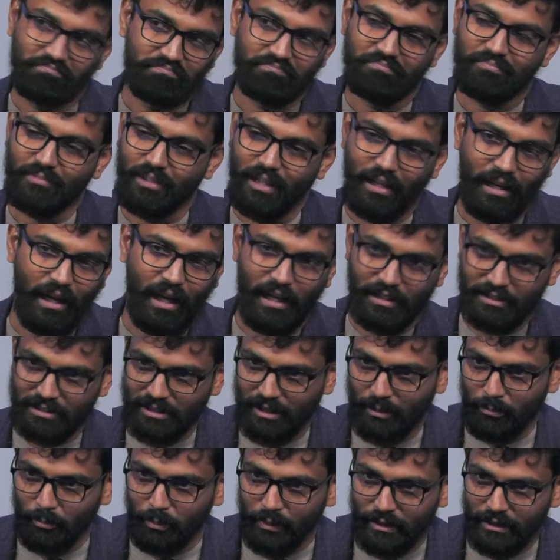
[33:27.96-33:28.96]
large
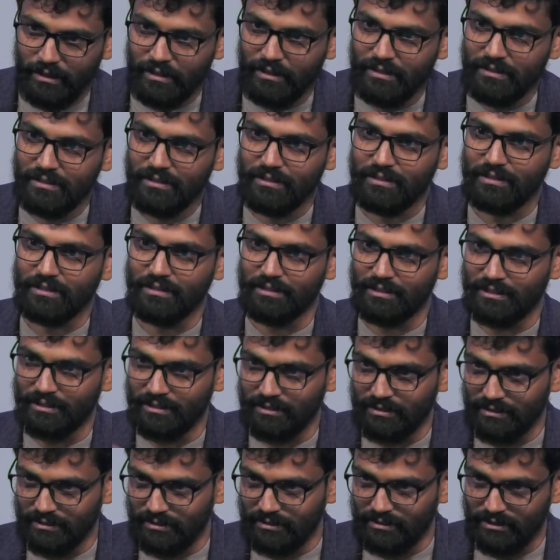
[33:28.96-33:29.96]
companies,
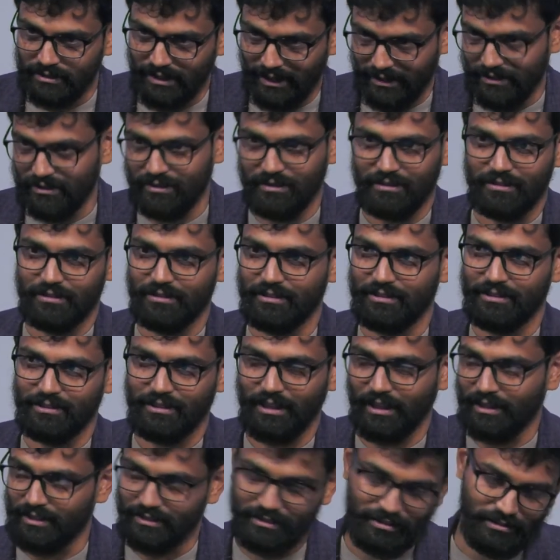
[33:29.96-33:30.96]
certain
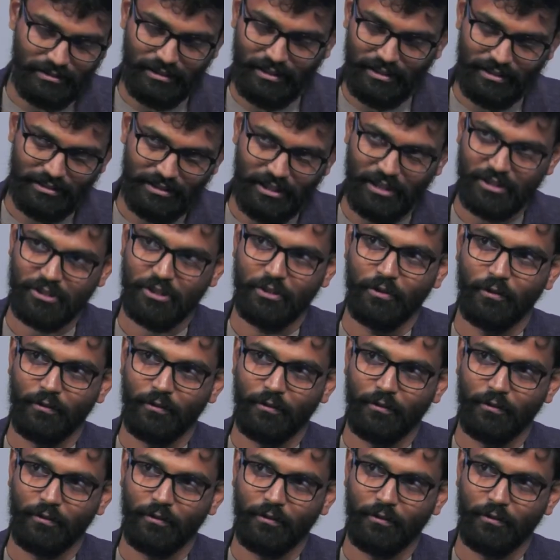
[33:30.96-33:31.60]
section